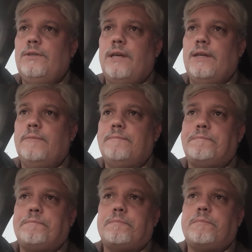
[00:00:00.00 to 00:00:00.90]
that
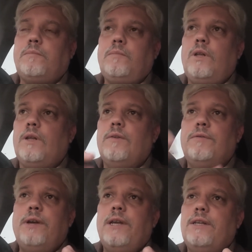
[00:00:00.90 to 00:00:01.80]
the
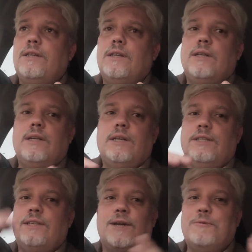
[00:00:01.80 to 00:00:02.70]
Fed
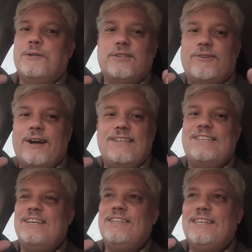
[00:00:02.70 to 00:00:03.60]
is done with
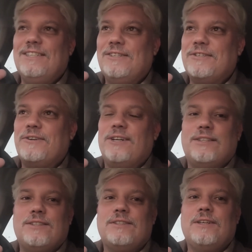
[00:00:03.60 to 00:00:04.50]
raising interest
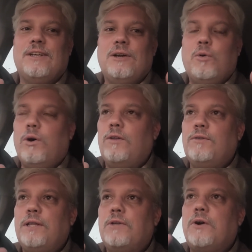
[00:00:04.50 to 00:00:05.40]
rates.
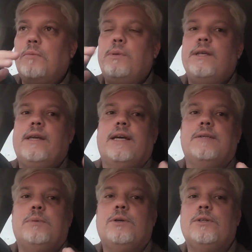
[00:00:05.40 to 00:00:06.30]
Well, that can't be the
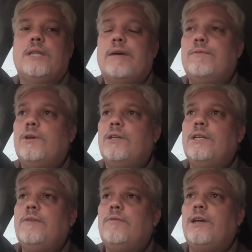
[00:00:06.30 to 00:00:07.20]
case because they've got
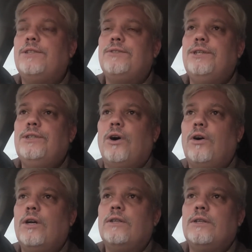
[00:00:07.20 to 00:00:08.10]
an inflationary
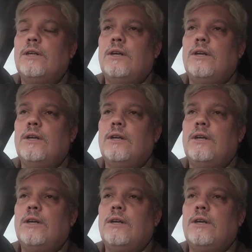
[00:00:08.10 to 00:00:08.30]
target